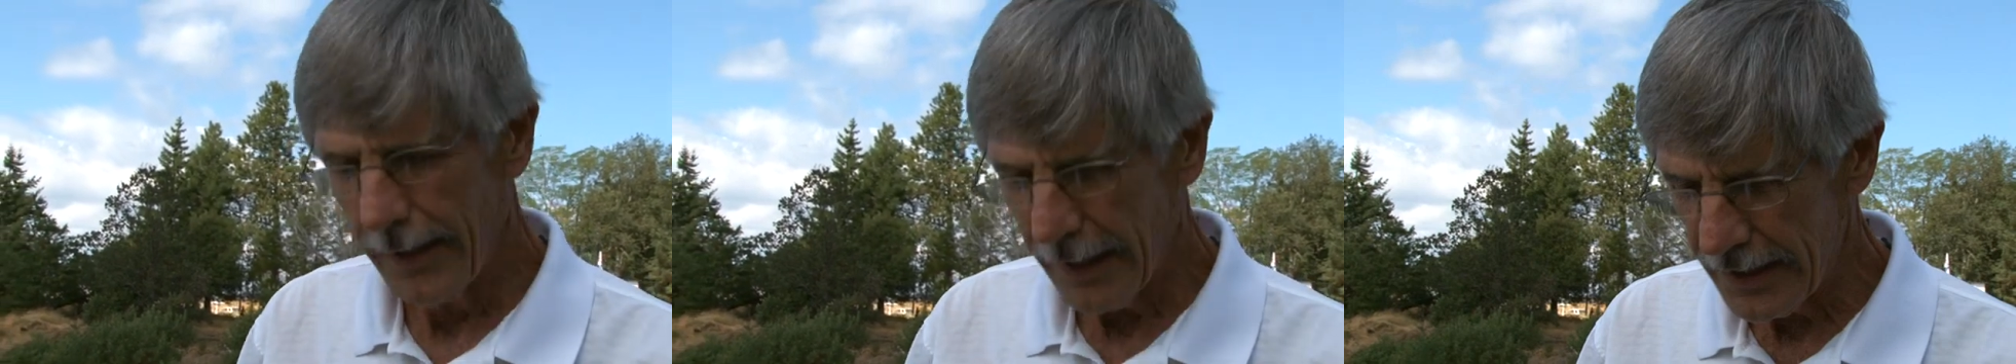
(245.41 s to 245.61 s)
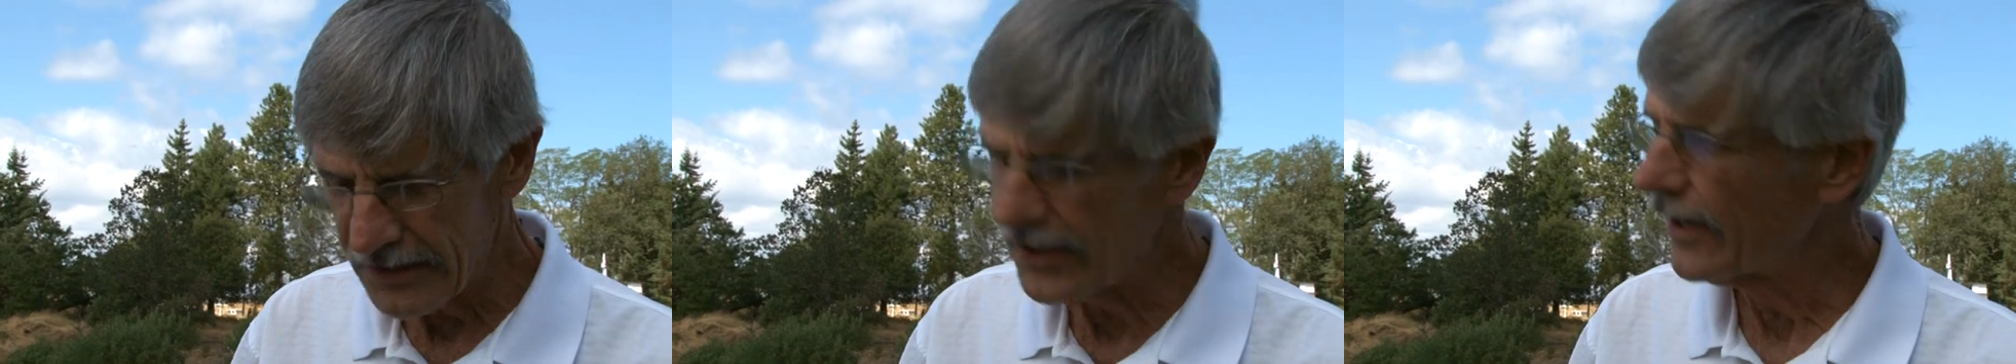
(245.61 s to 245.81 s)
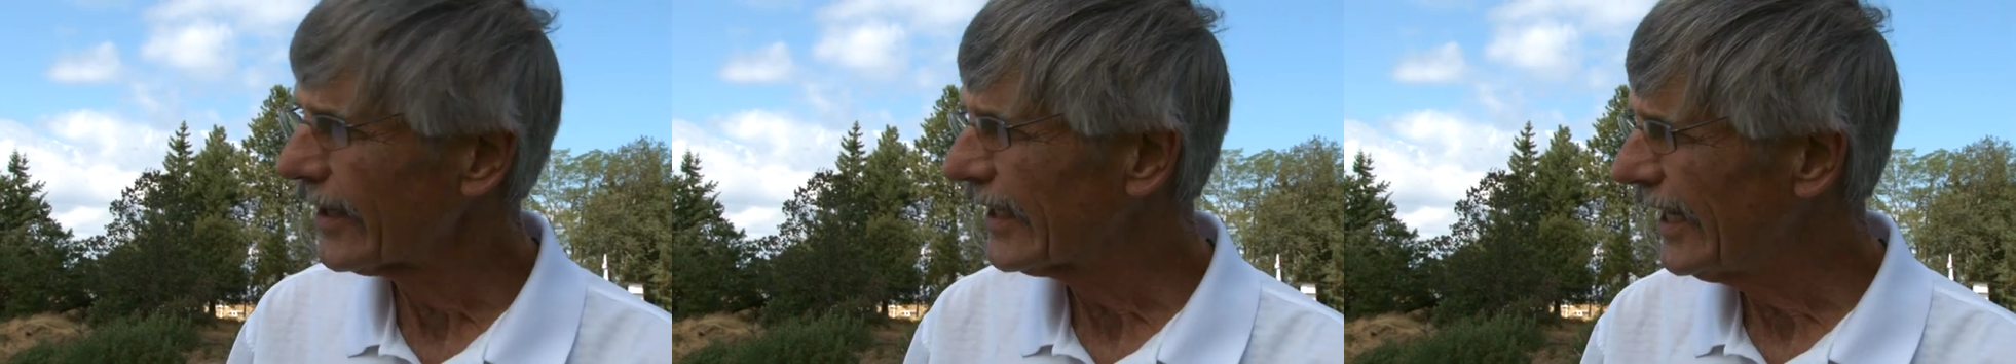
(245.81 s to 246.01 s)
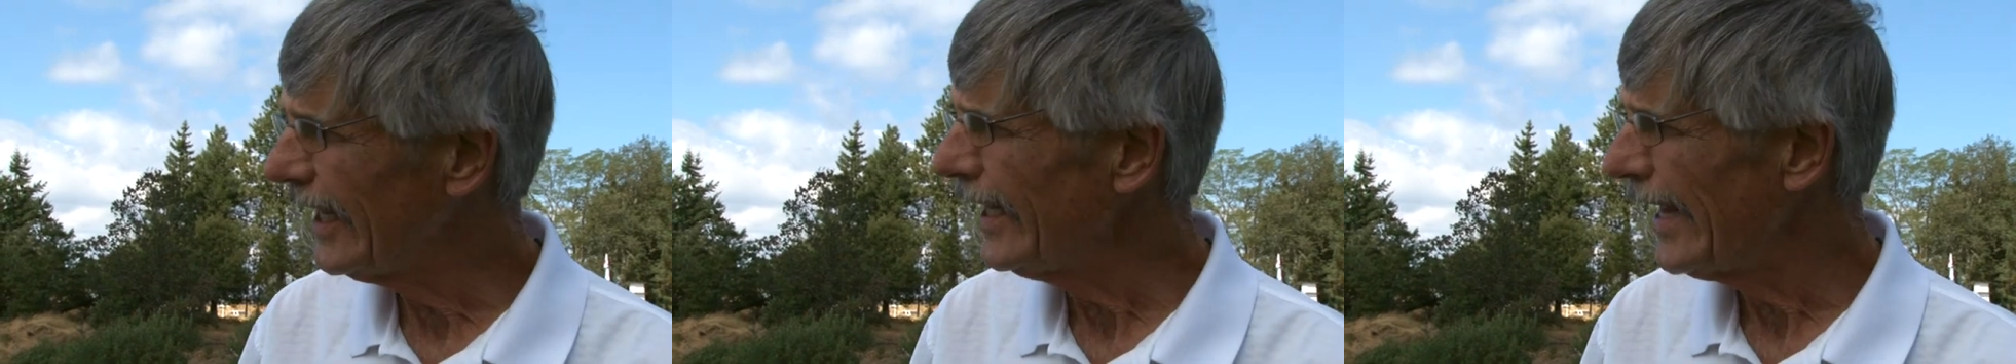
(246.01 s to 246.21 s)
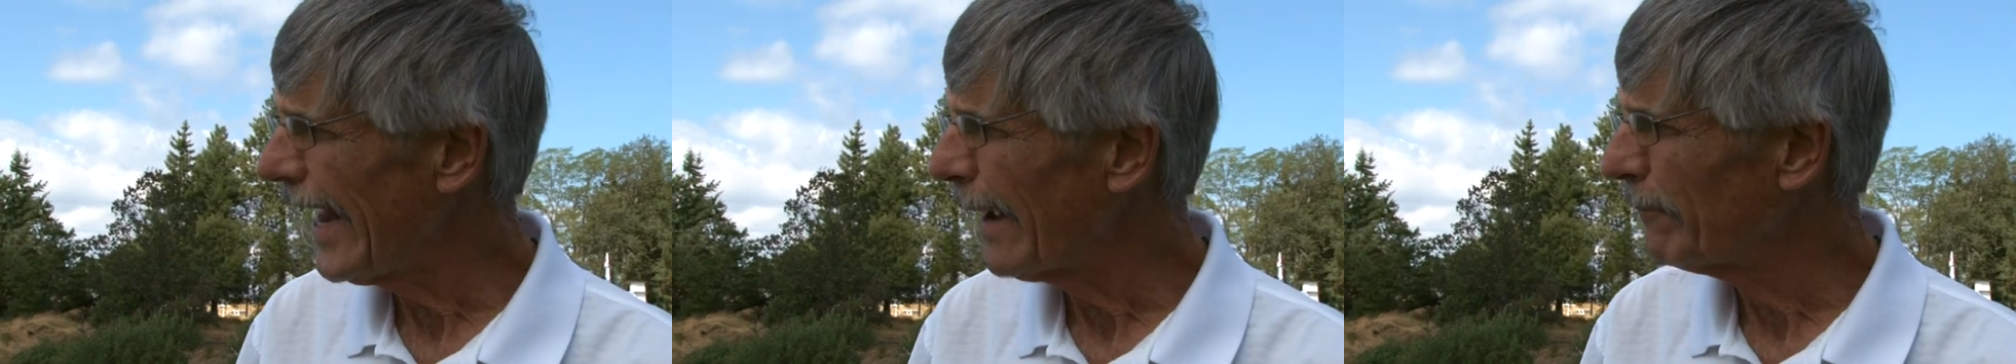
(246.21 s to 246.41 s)
He's going to
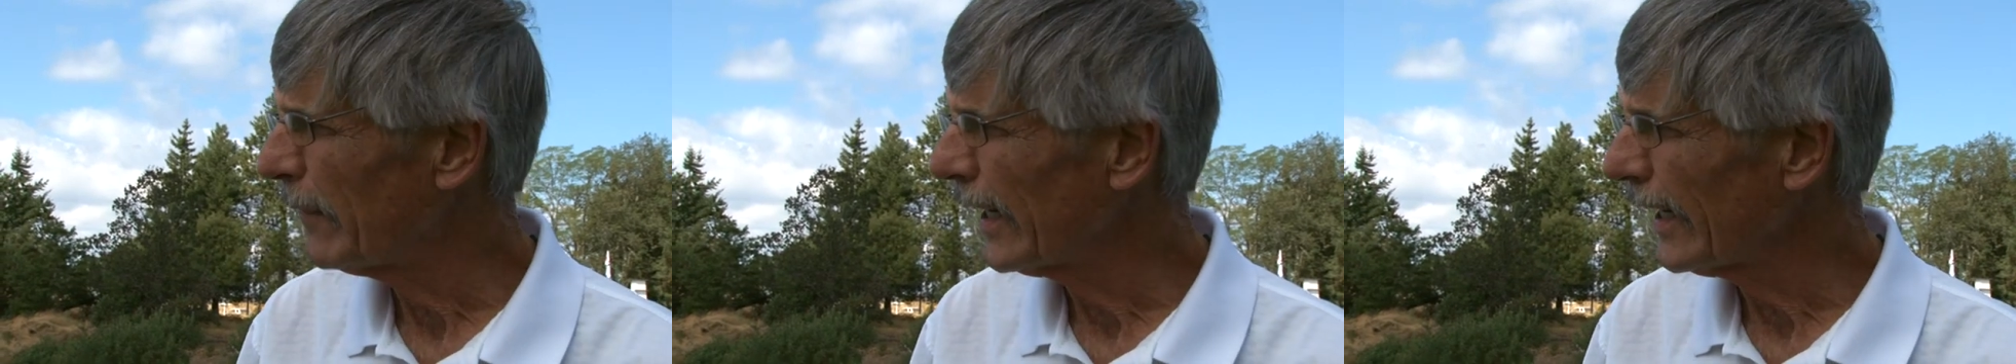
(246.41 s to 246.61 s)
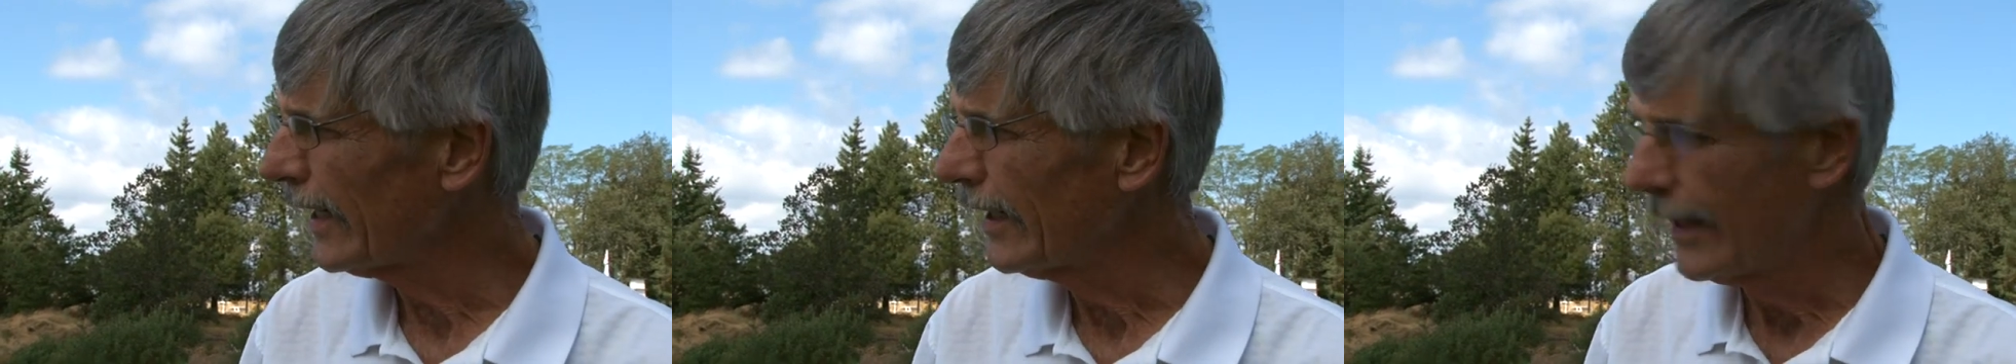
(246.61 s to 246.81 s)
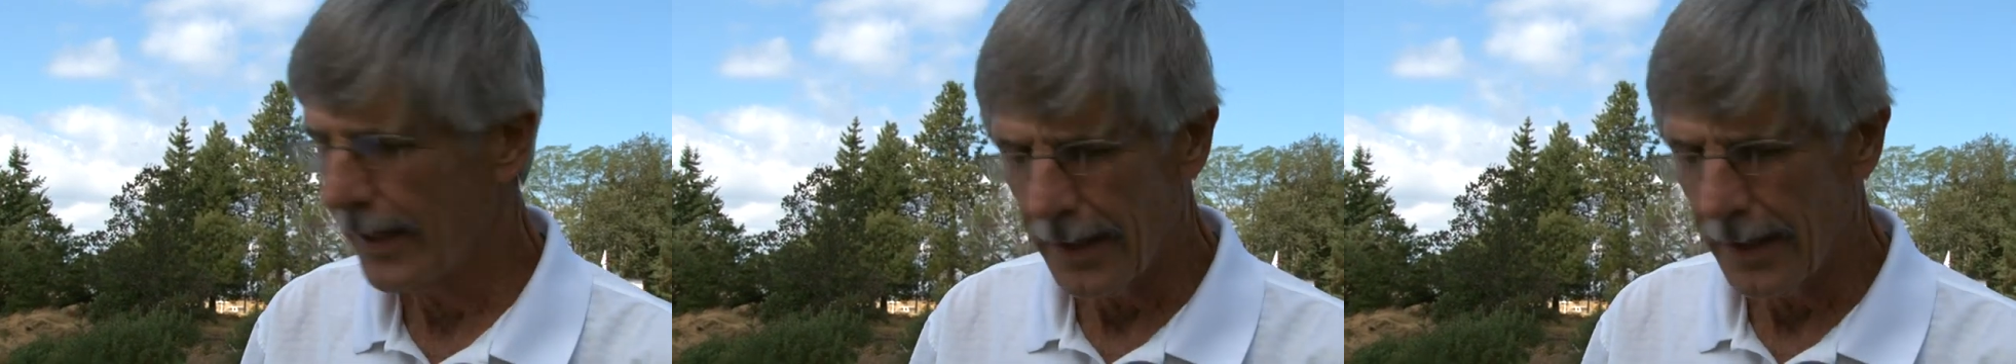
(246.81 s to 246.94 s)
kidnap me,